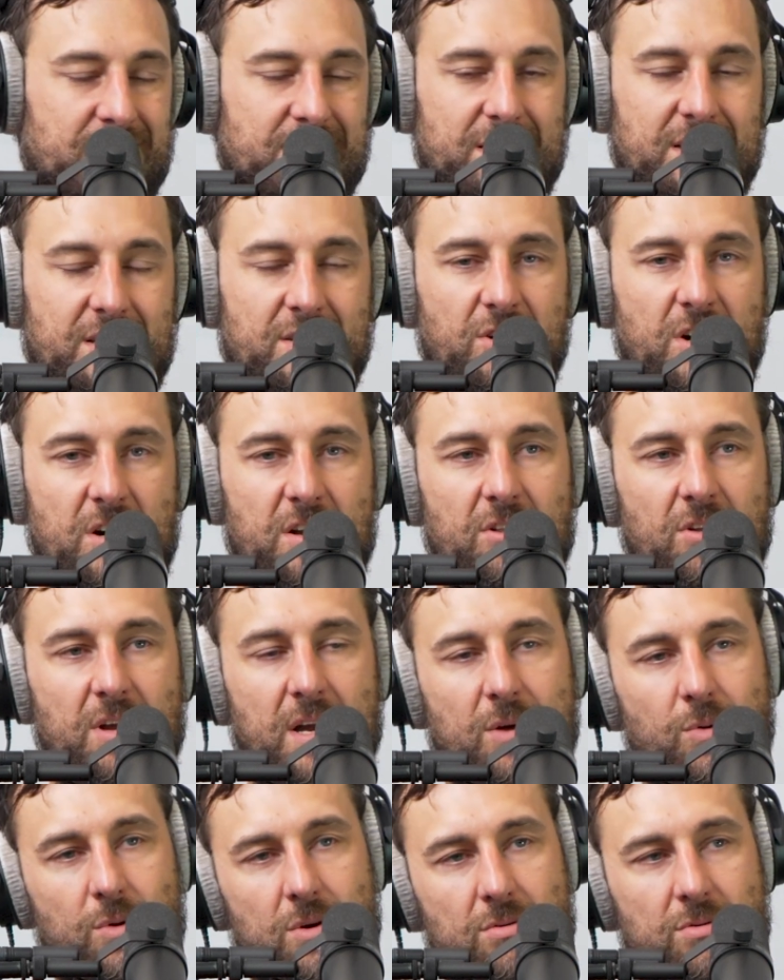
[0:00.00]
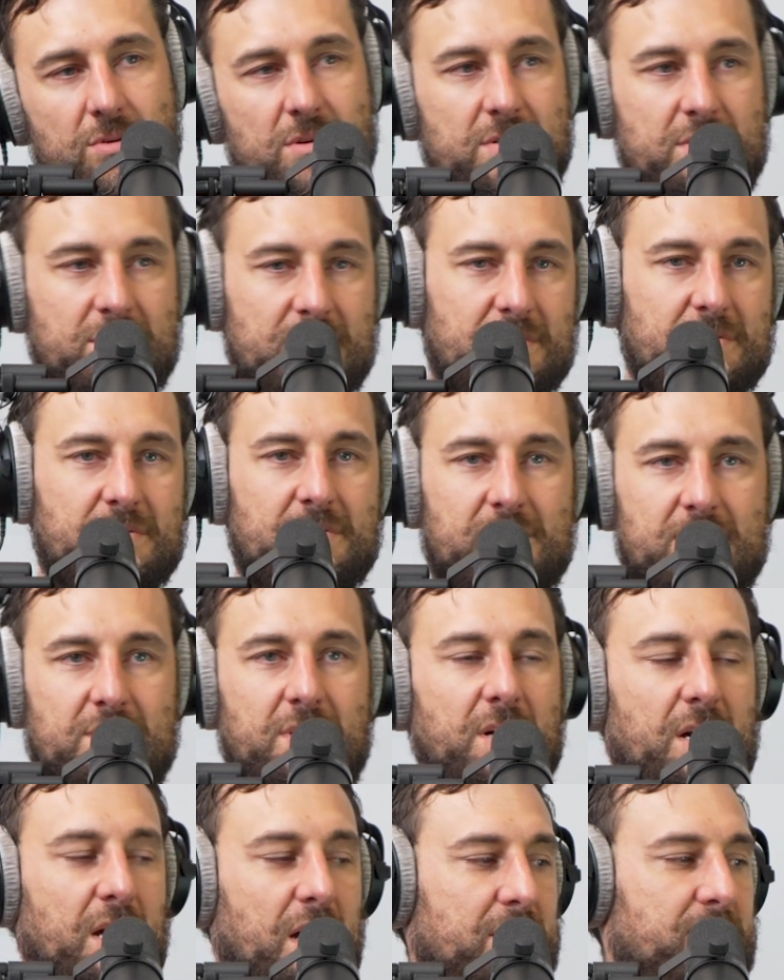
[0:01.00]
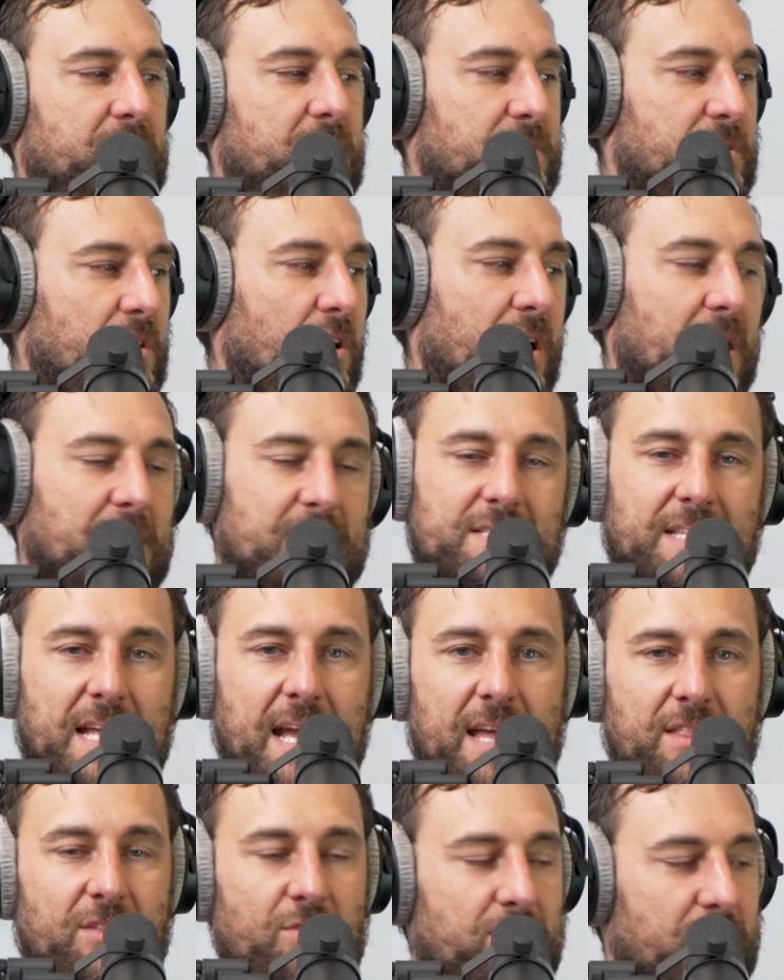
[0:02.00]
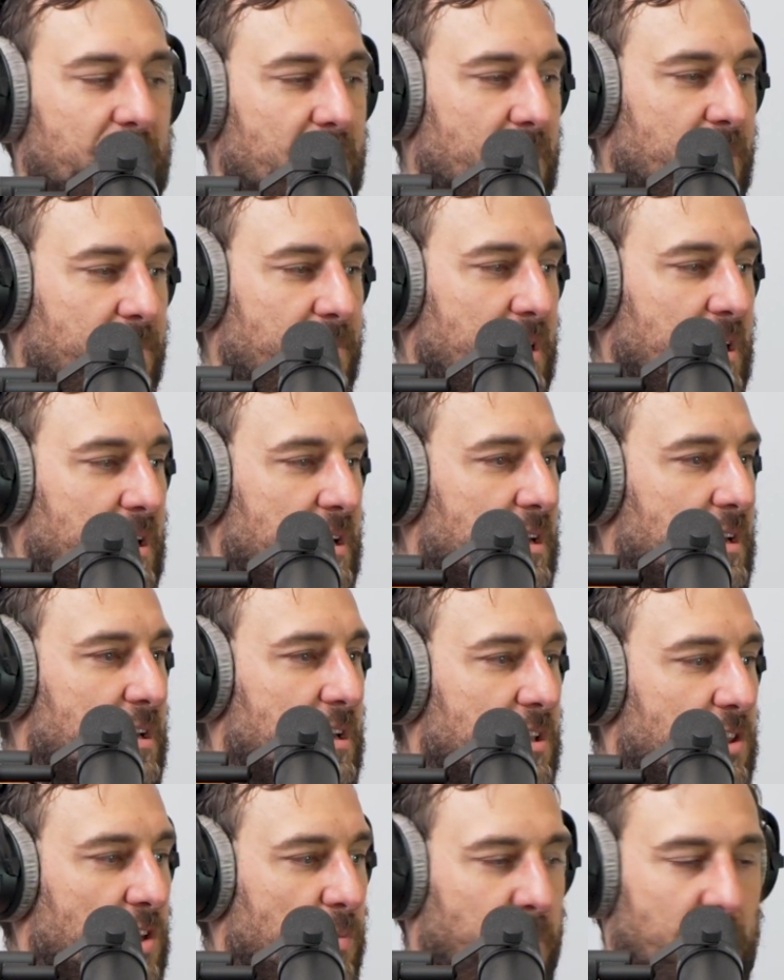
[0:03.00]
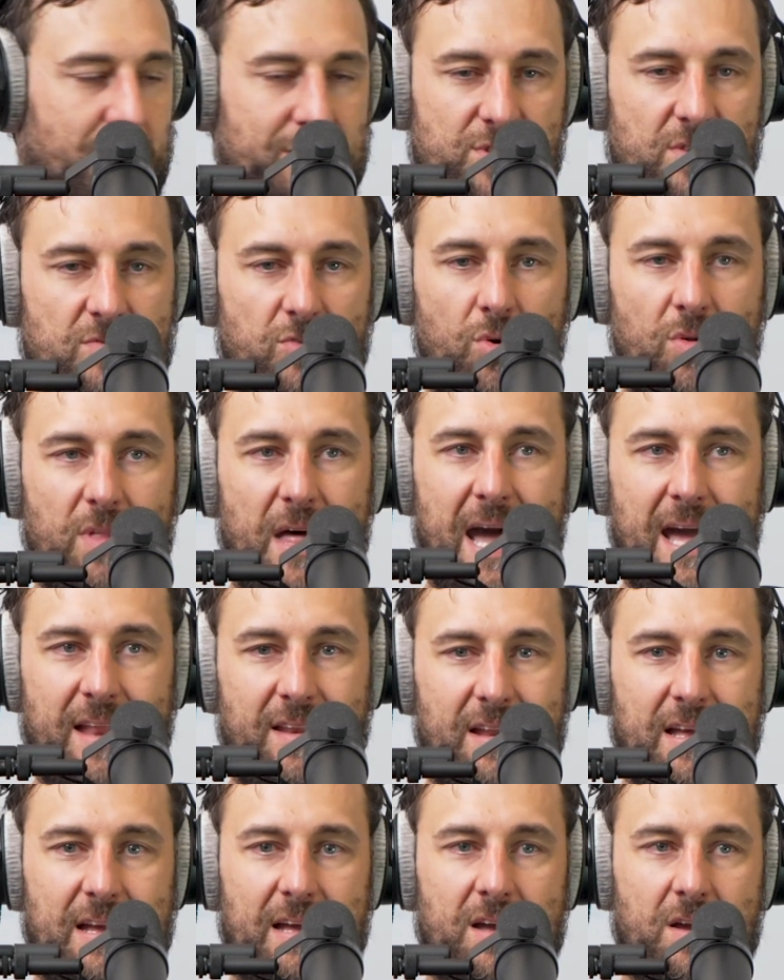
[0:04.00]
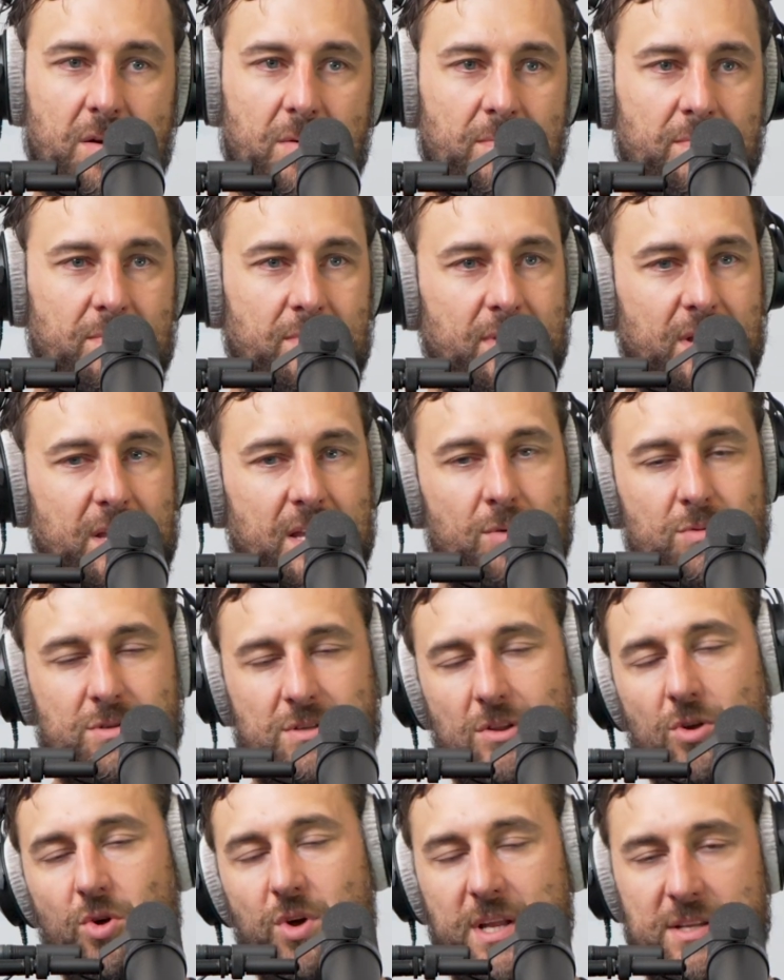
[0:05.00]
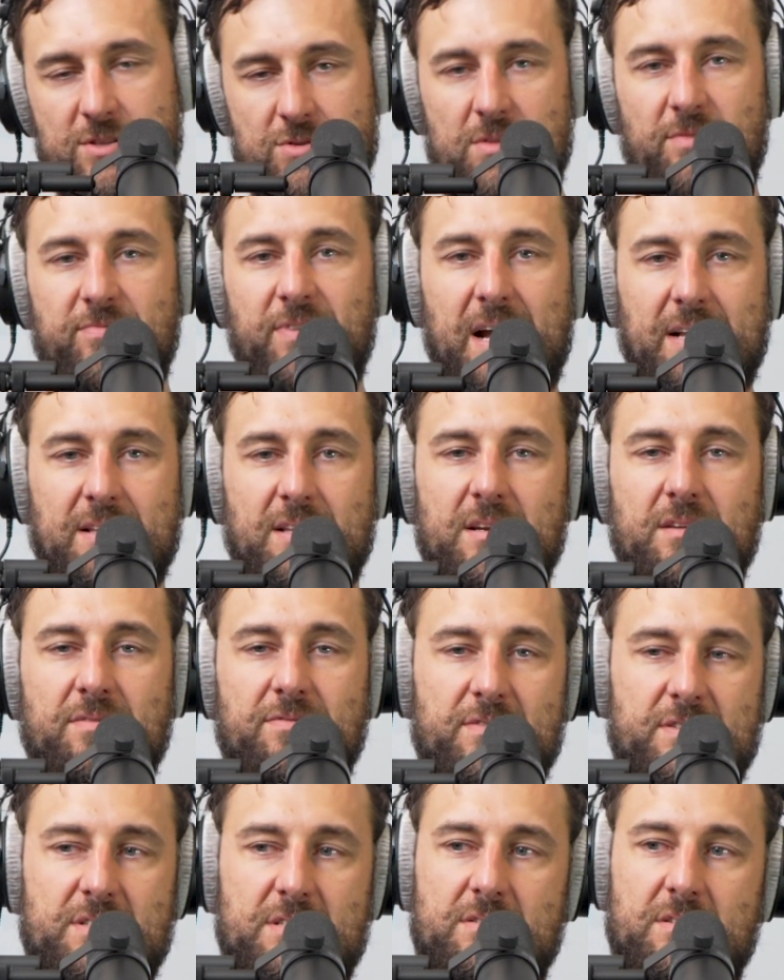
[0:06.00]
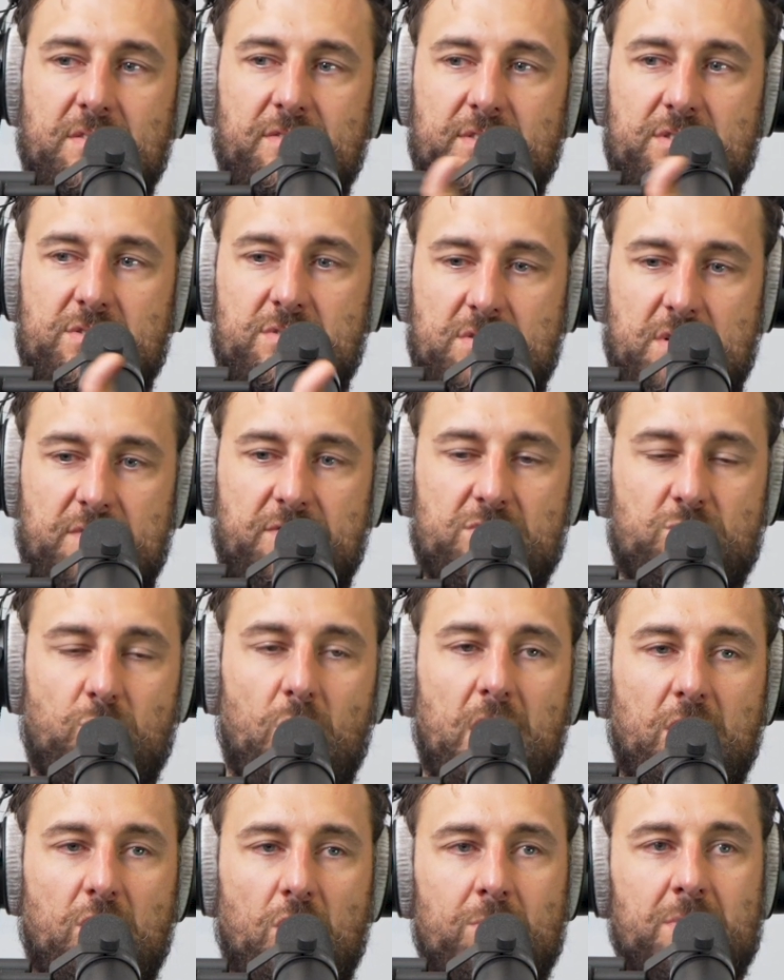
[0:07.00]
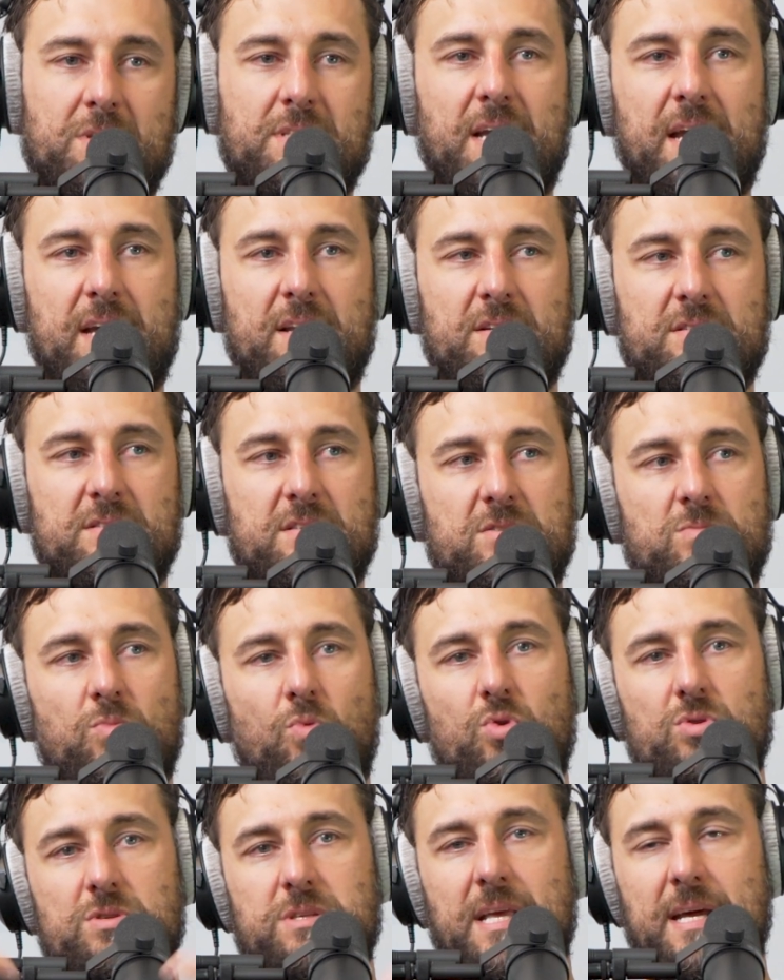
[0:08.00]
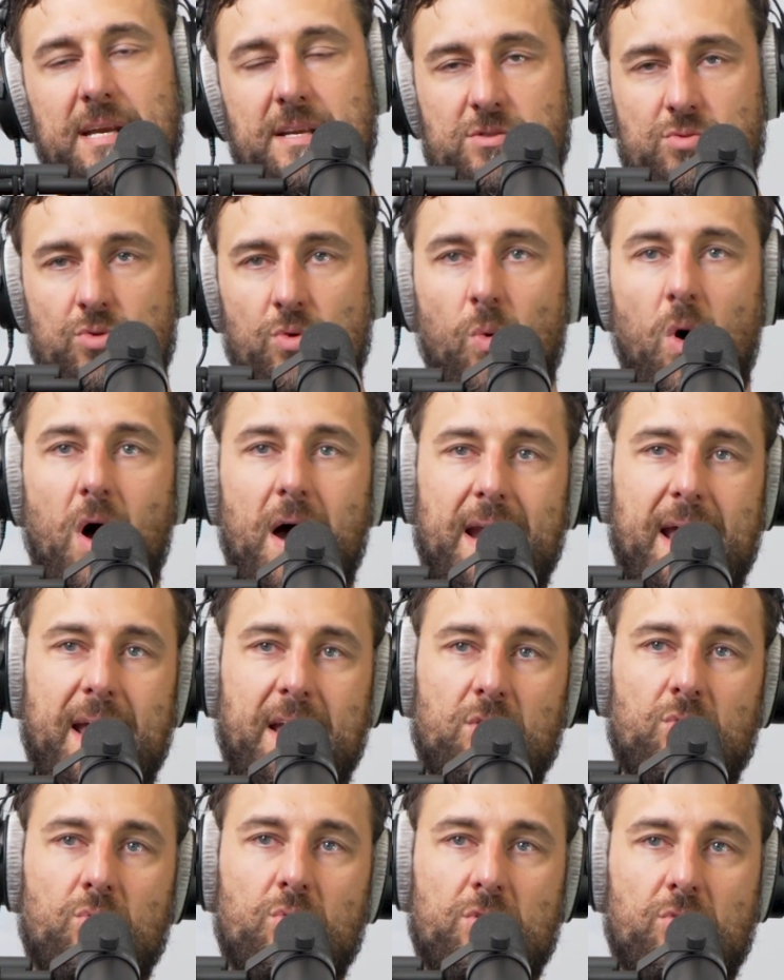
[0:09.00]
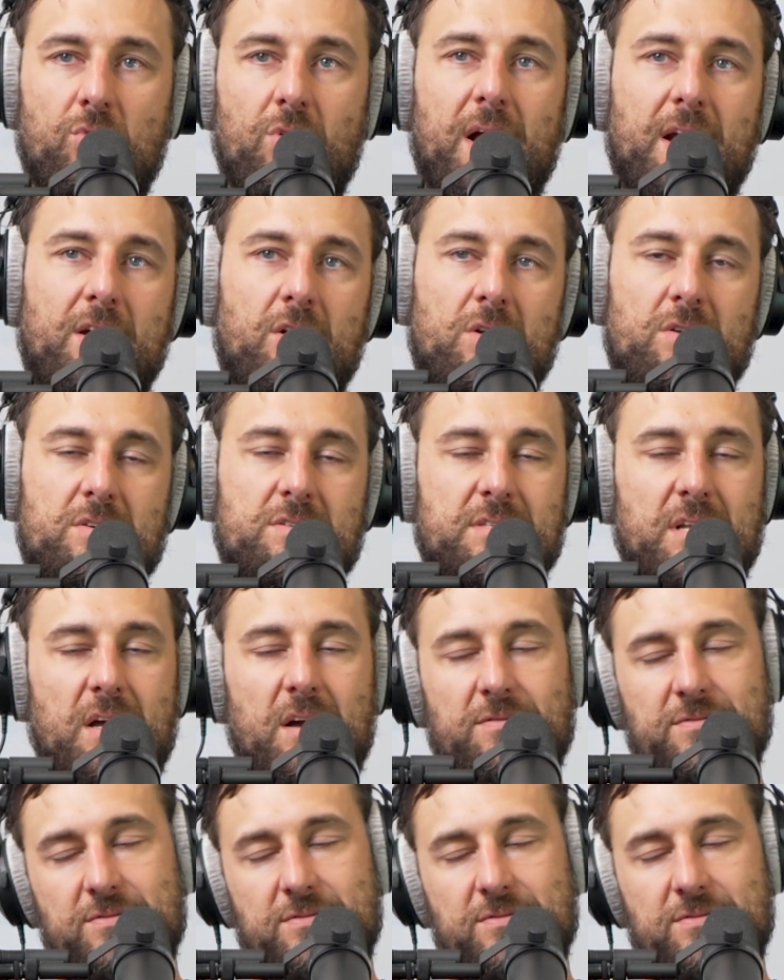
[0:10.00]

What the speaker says: And you're kind of like, well, I don't understand the premise of all that. He was alluding to the fact that if it's white commentators, it's more slanted to a white angle and all that kind of stuff.